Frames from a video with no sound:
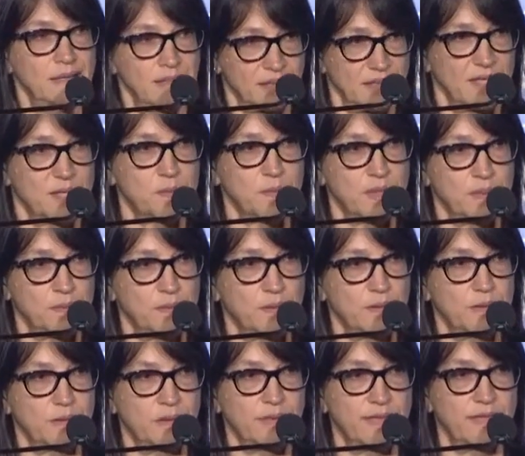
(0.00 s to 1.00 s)
these people
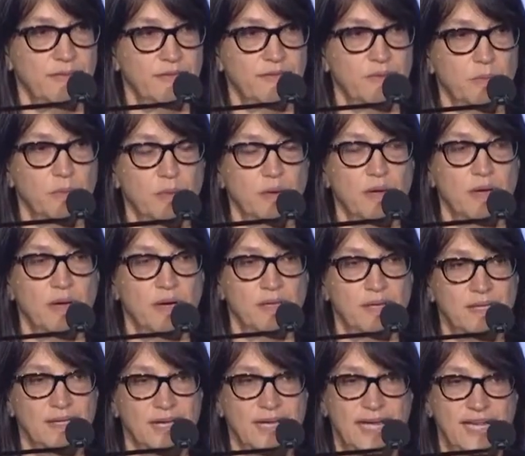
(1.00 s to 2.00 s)
who live abroad,
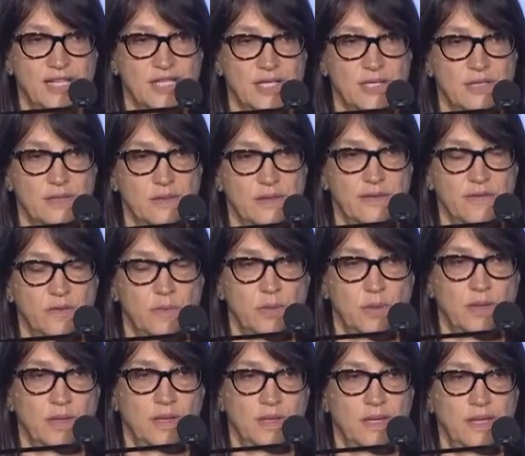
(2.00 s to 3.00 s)
the Haitians who live
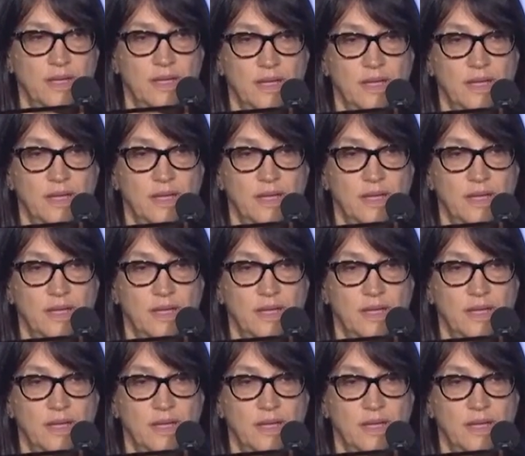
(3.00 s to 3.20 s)
abroad,